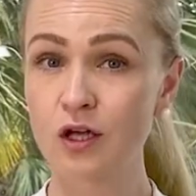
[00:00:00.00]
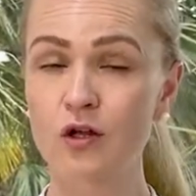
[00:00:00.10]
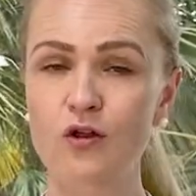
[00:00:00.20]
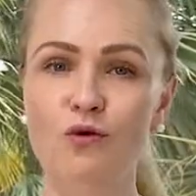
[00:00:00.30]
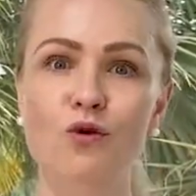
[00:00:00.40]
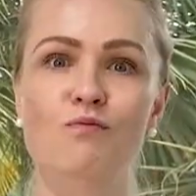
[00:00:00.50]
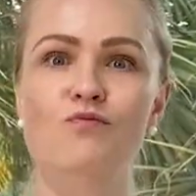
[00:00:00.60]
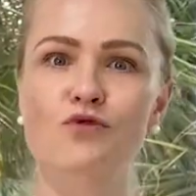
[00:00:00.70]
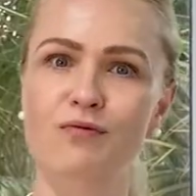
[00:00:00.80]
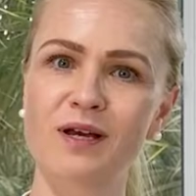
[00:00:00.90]
through
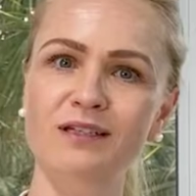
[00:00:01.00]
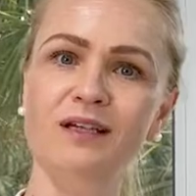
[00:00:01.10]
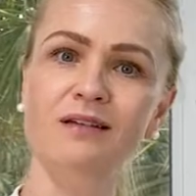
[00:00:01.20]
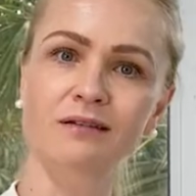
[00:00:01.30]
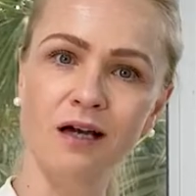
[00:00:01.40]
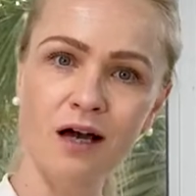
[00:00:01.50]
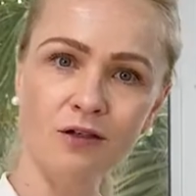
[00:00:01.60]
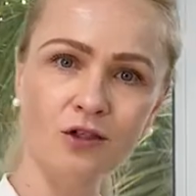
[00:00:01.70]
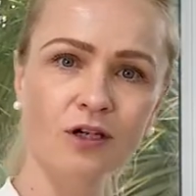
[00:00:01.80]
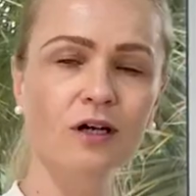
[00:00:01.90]
movement and
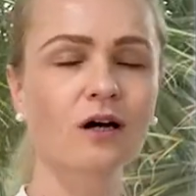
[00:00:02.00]
touch,